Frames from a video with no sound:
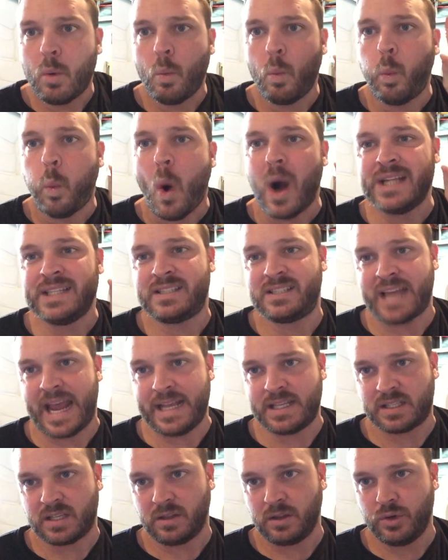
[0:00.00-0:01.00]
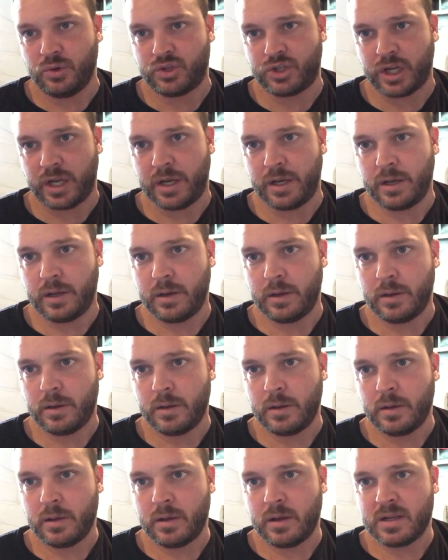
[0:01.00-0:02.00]
One state solution.
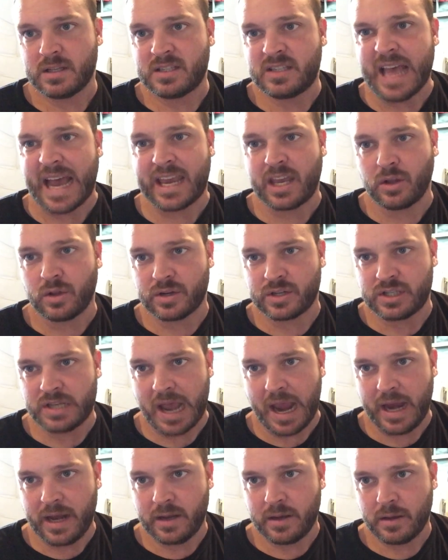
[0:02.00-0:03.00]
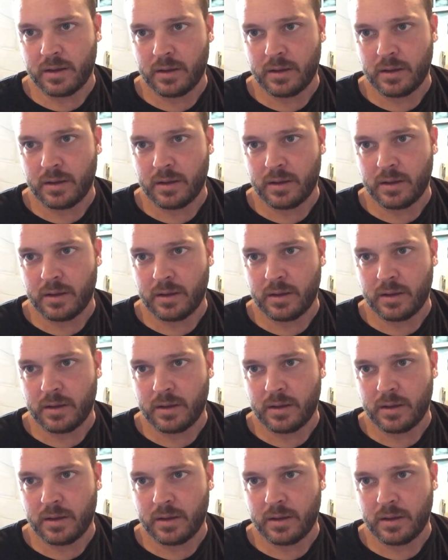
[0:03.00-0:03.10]
Secular state.